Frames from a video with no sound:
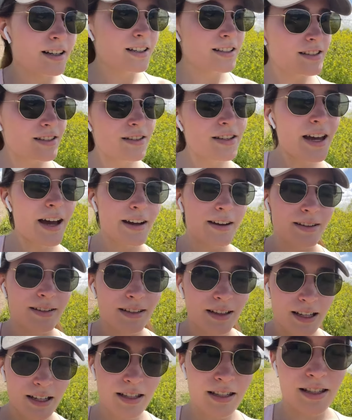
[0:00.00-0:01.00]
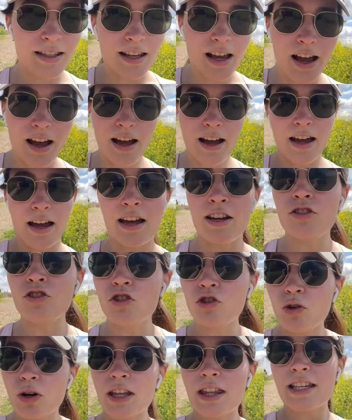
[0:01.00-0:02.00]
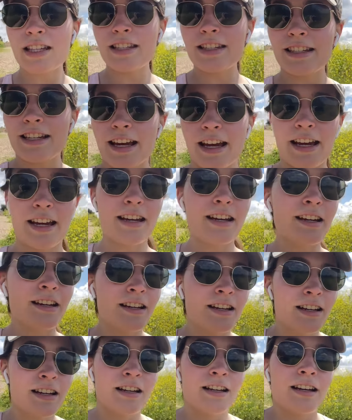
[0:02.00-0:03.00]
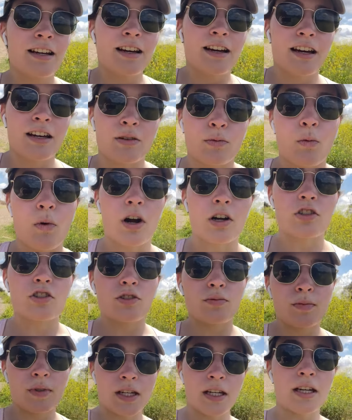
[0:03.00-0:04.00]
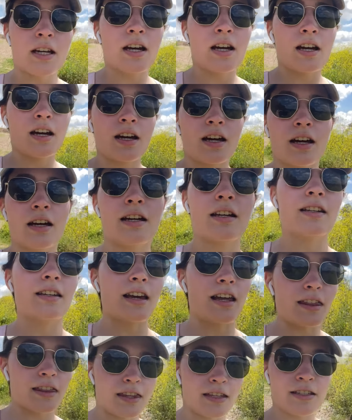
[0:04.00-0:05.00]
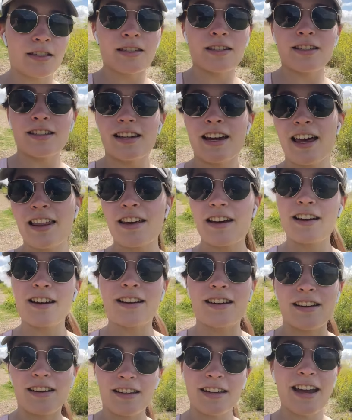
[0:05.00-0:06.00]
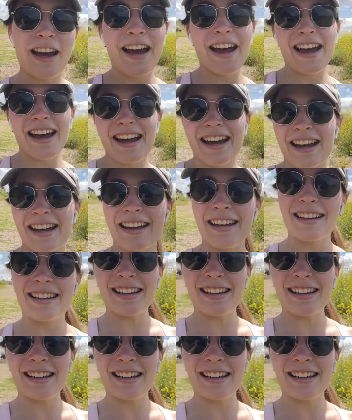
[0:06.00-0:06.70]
so yeah let's uh, enjoy this day and watch me get things together yay